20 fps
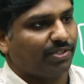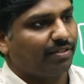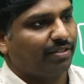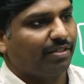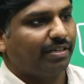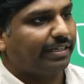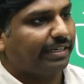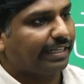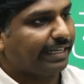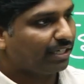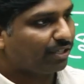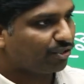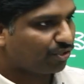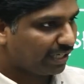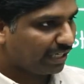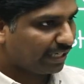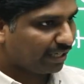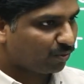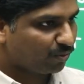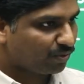Terrestrial
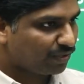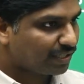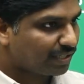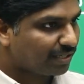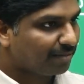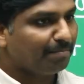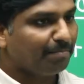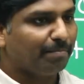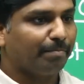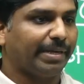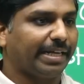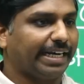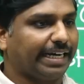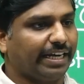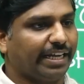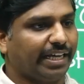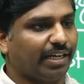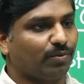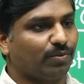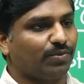ecosystem, marine
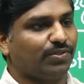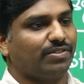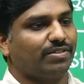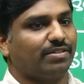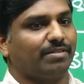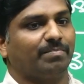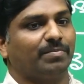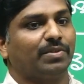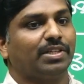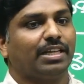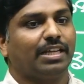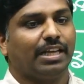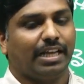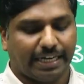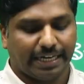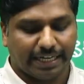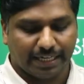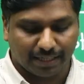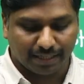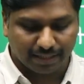ecosystem. And
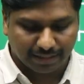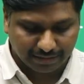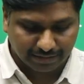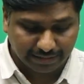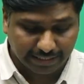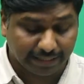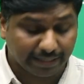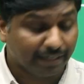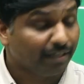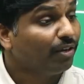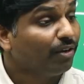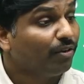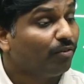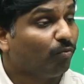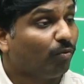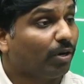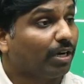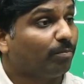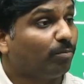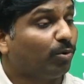then what
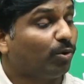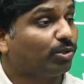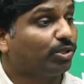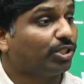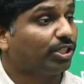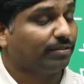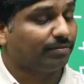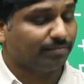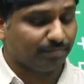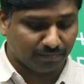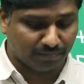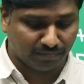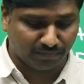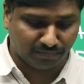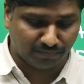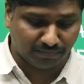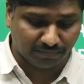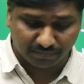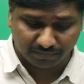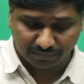about
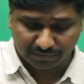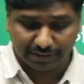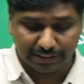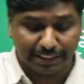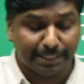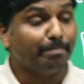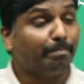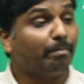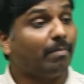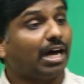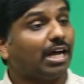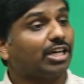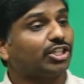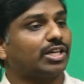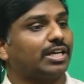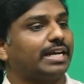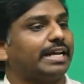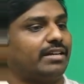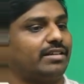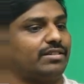the
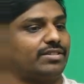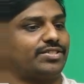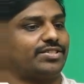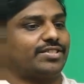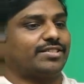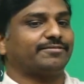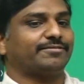marshlands?